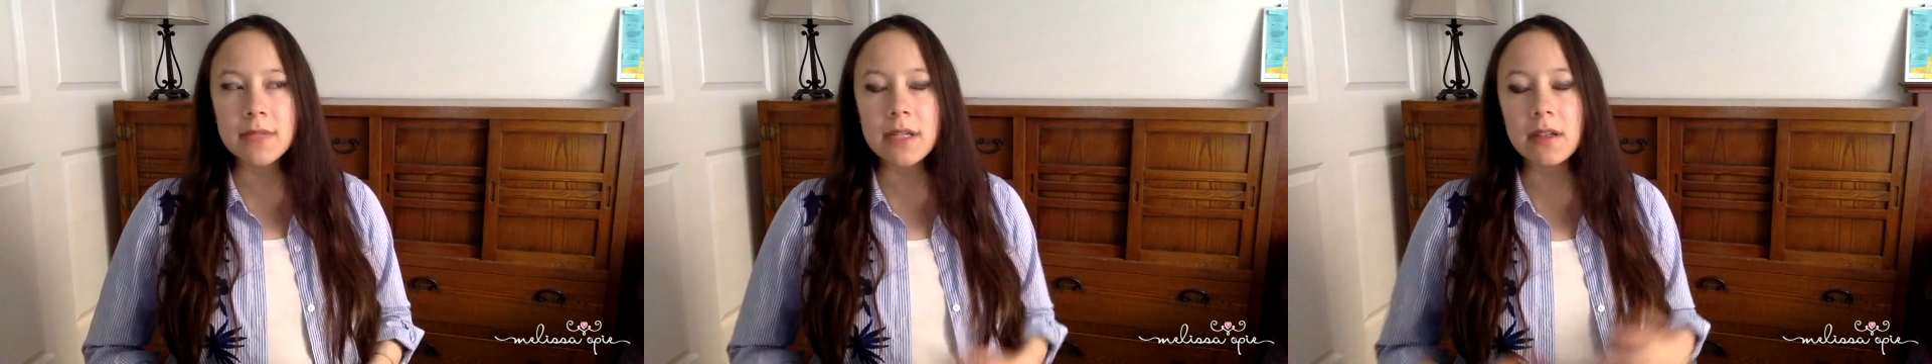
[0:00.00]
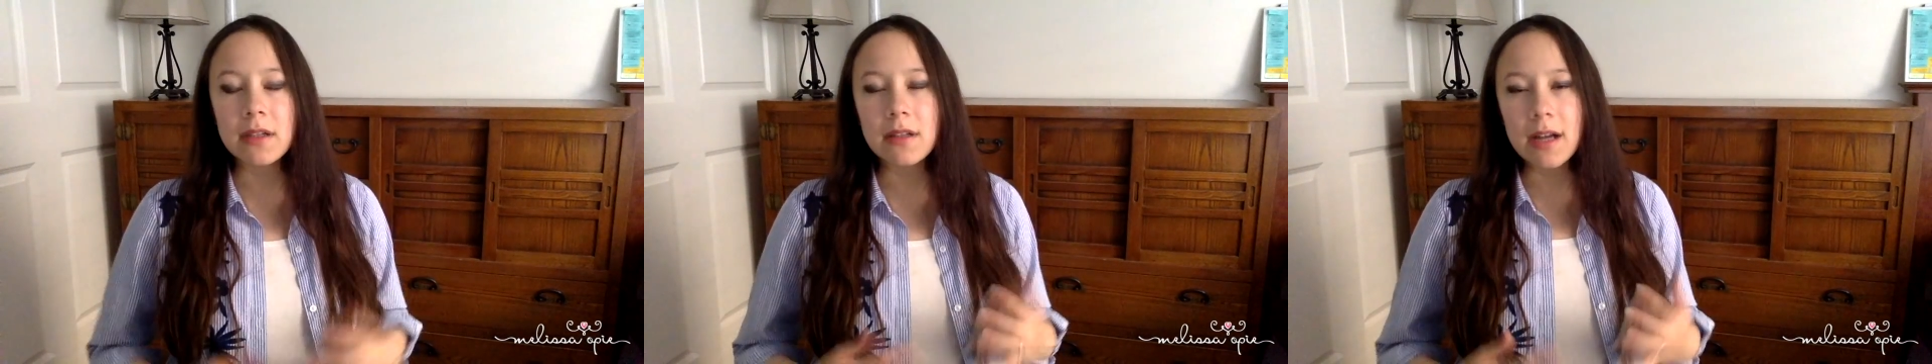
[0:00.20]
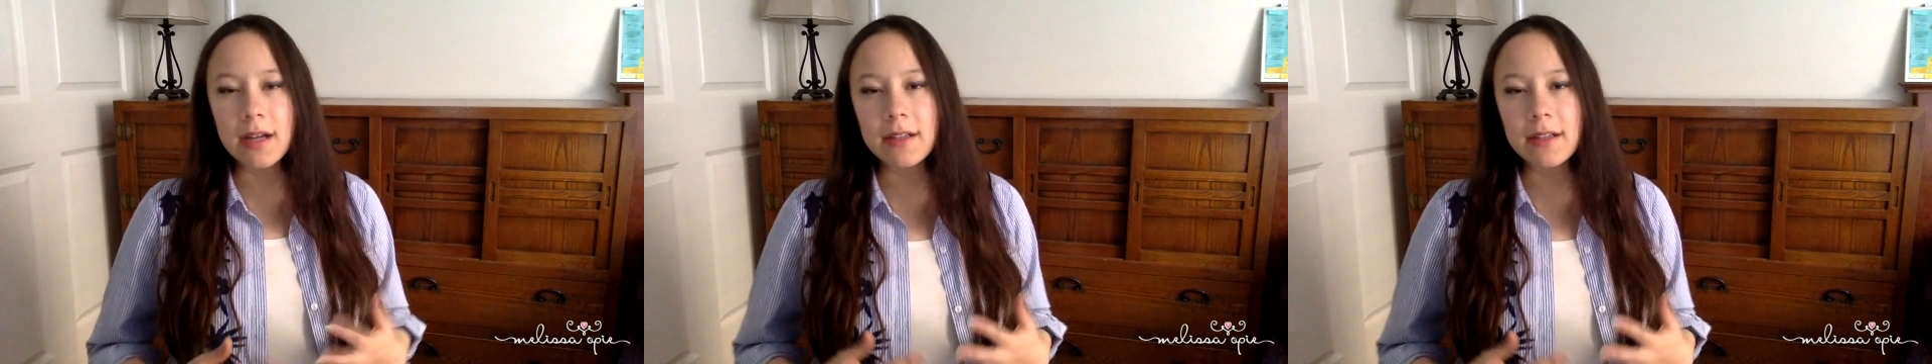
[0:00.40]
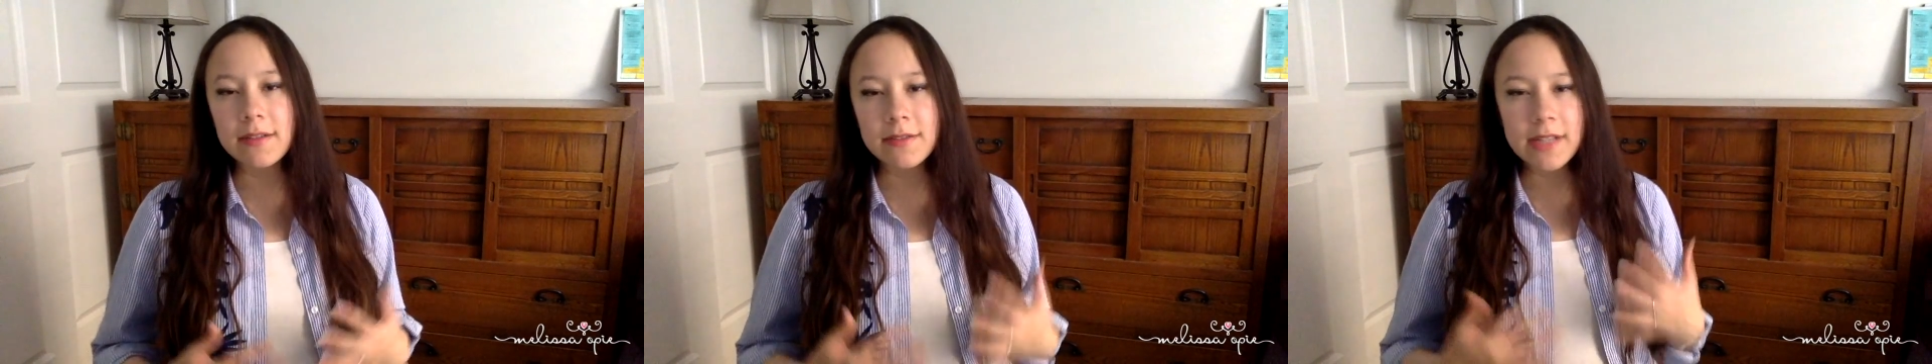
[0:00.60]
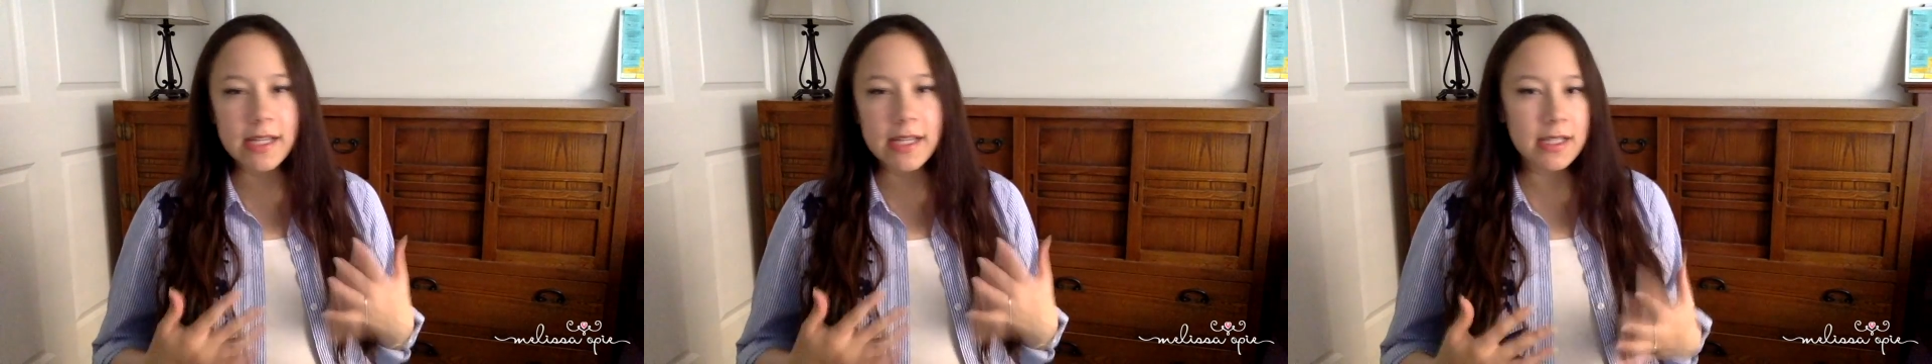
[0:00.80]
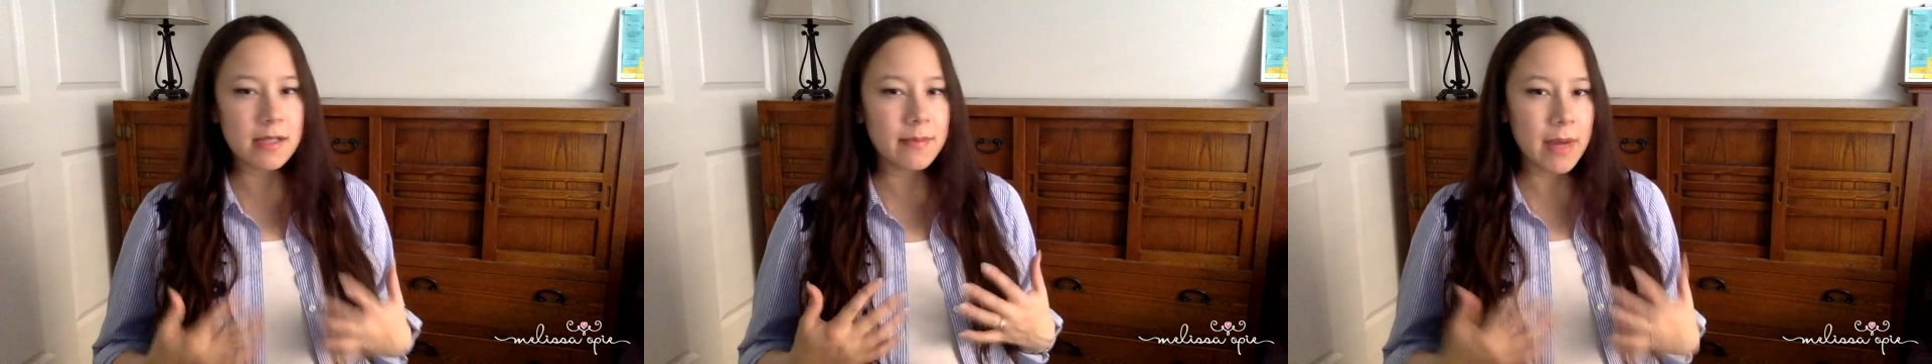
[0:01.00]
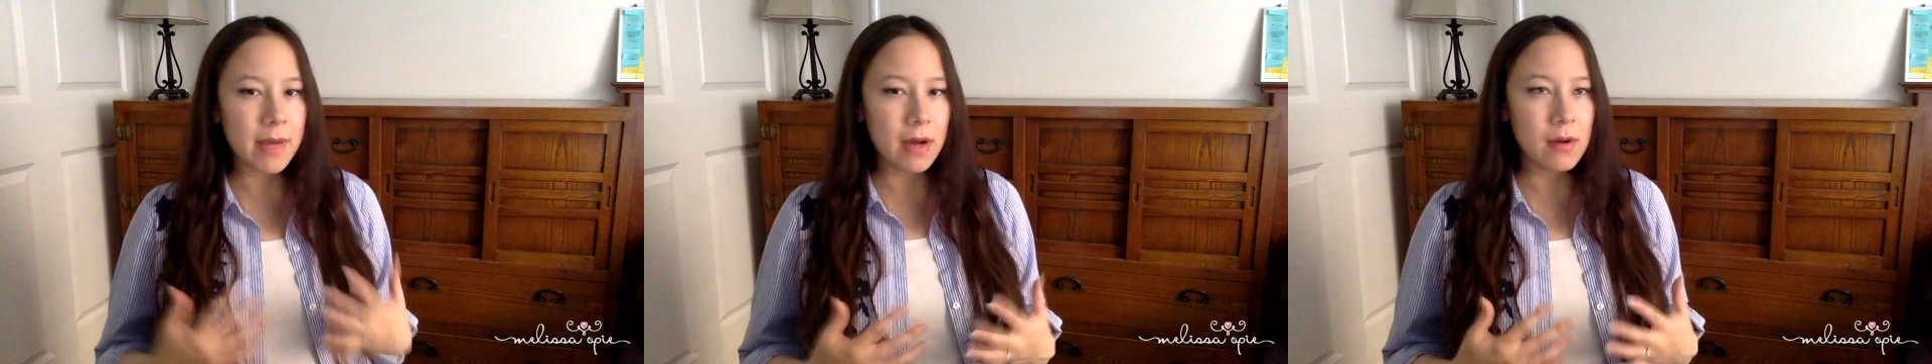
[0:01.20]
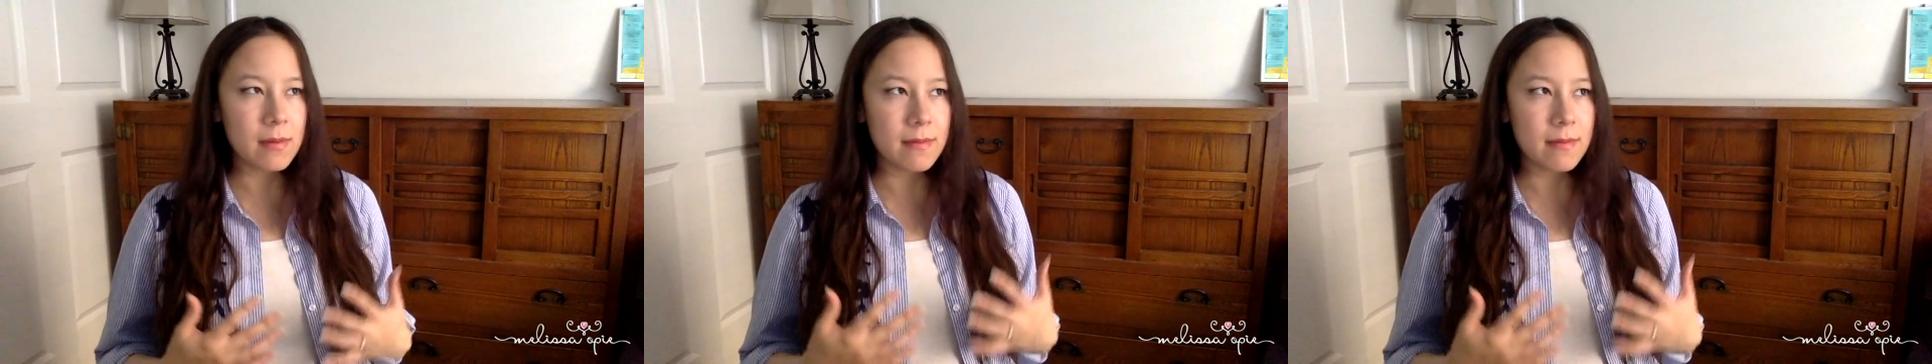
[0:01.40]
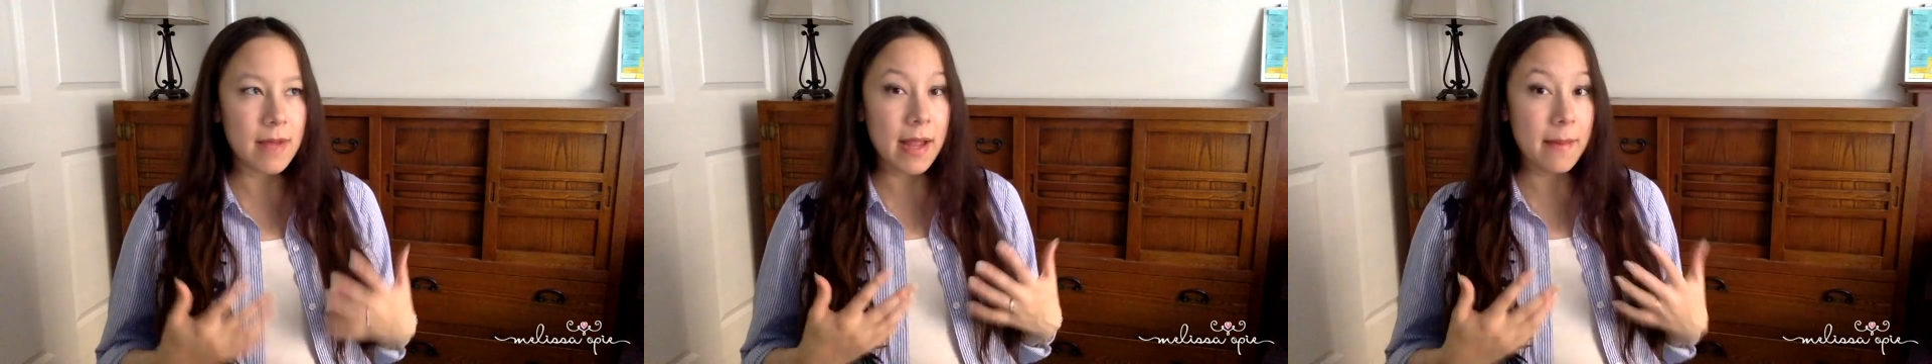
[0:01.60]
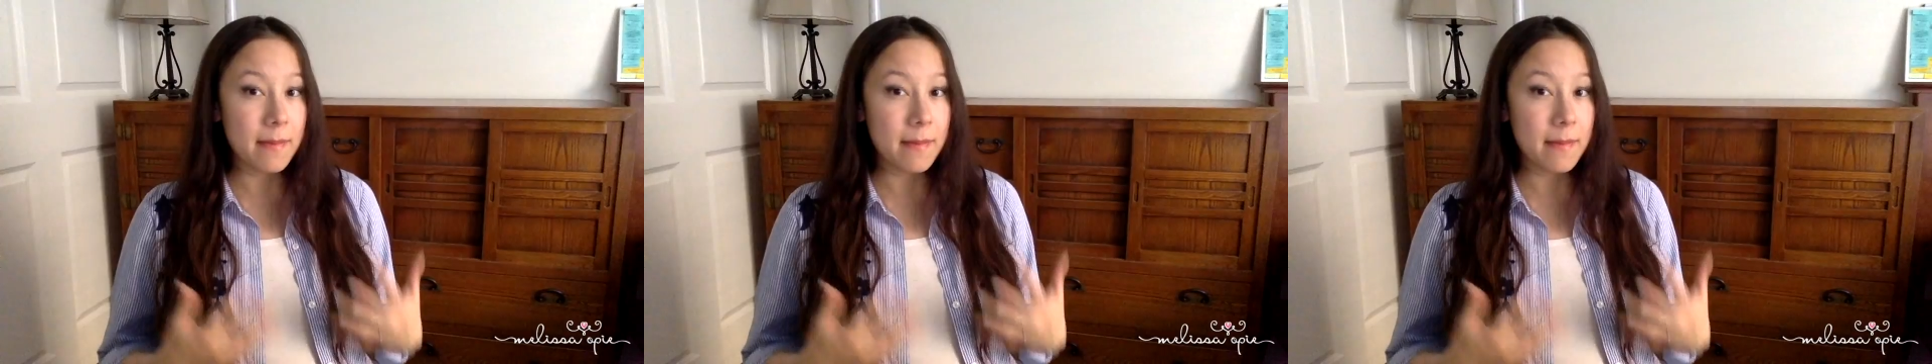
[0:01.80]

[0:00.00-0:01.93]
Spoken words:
a lot of things about my